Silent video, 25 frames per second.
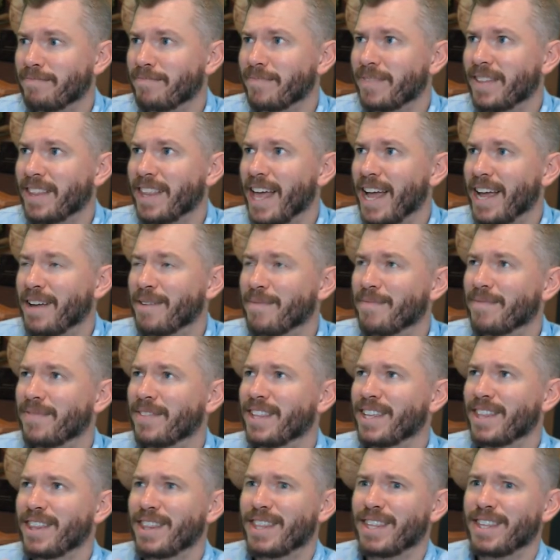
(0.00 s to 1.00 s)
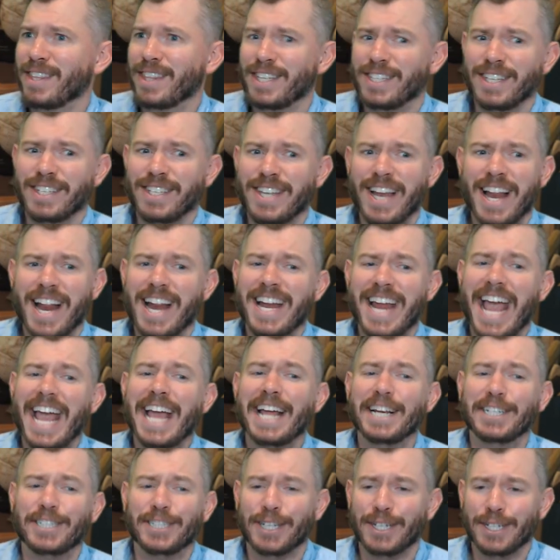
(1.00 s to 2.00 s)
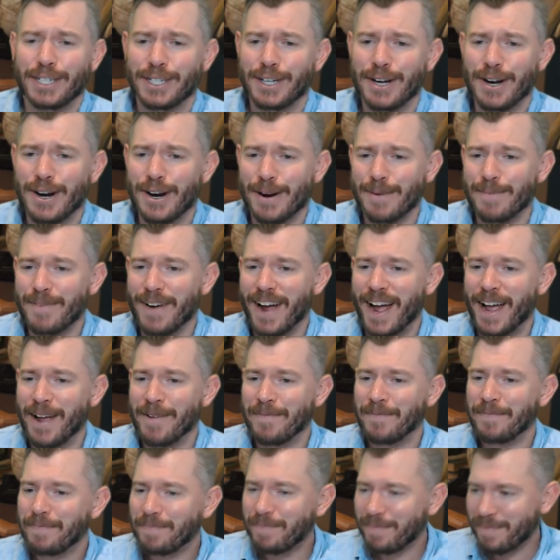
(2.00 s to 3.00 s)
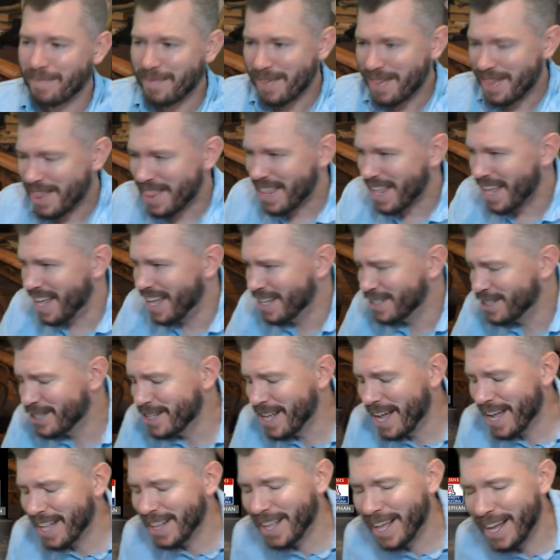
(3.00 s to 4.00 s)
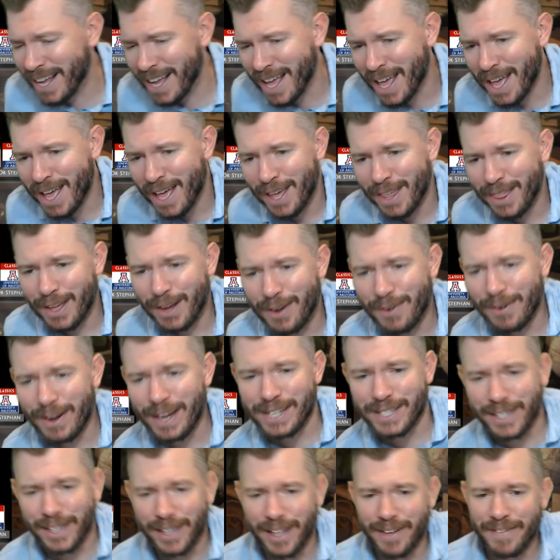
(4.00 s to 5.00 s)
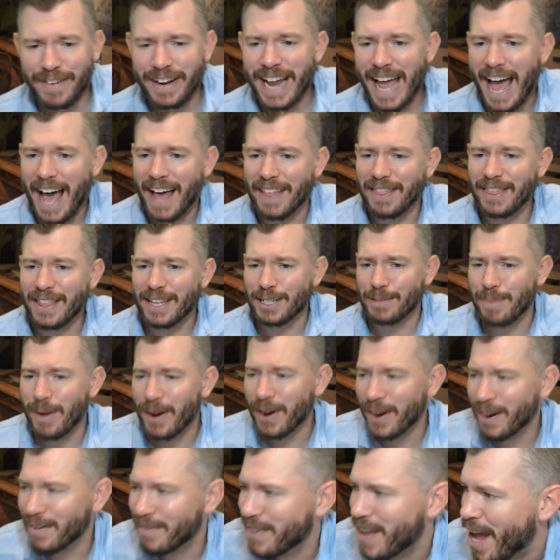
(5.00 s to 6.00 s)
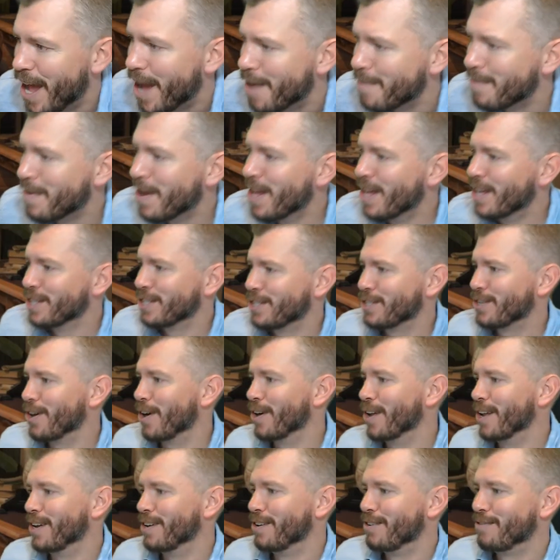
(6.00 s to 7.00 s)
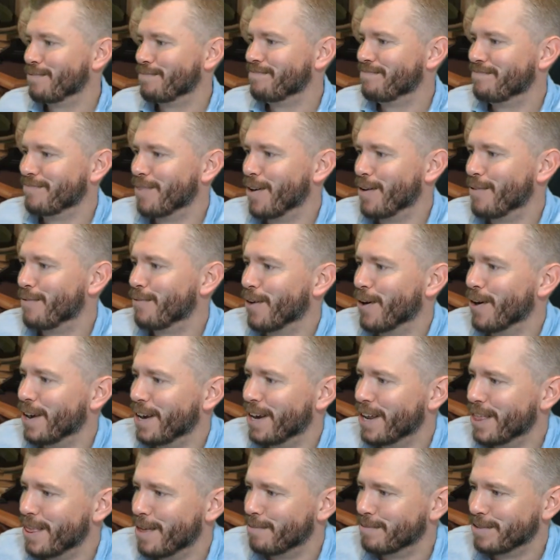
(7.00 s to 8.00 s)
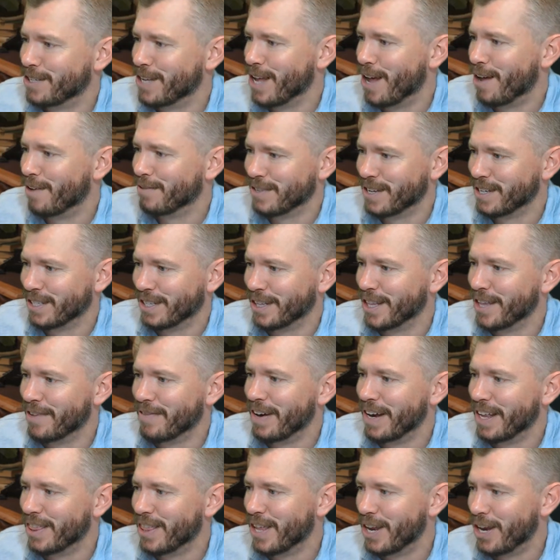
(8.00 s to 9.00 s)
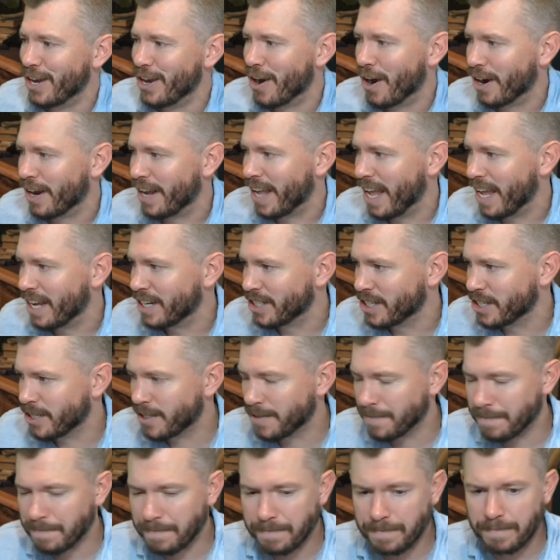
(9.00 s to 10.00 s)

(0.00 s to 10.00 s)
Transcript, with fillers: like th- th- this isn't an ancient term, right? It's not like the Greeks living at this period of time started referring to themselves as living in the Dark Ages.